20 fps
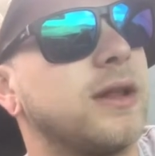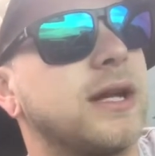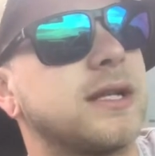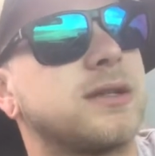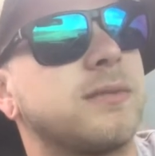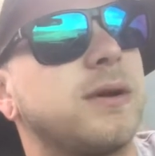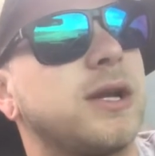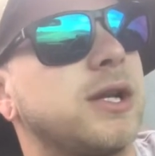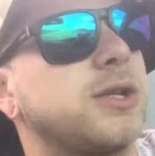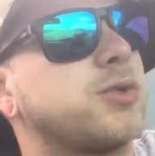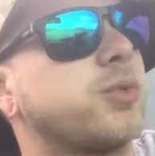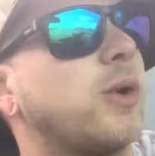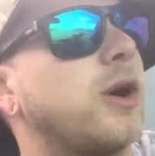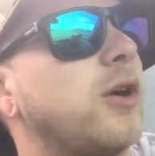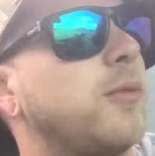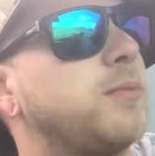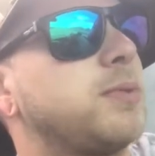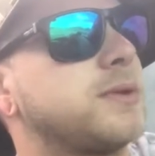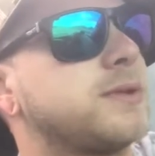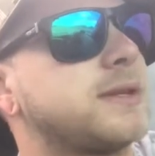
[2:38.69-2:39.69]
That's about a
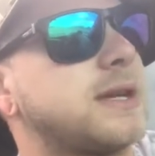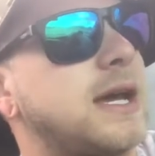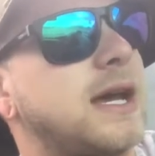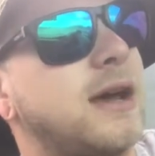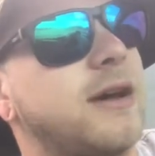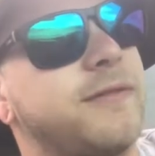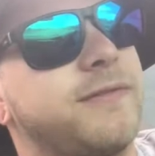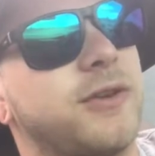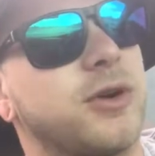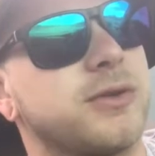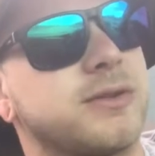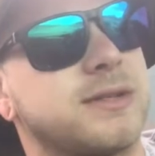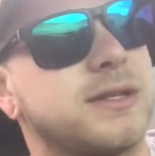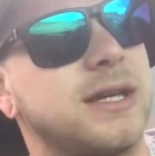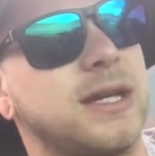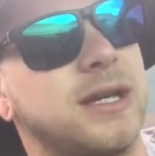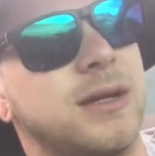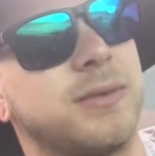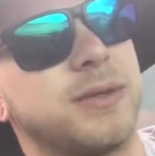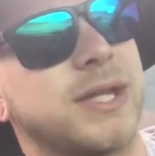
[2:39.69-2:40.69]
12% FOC,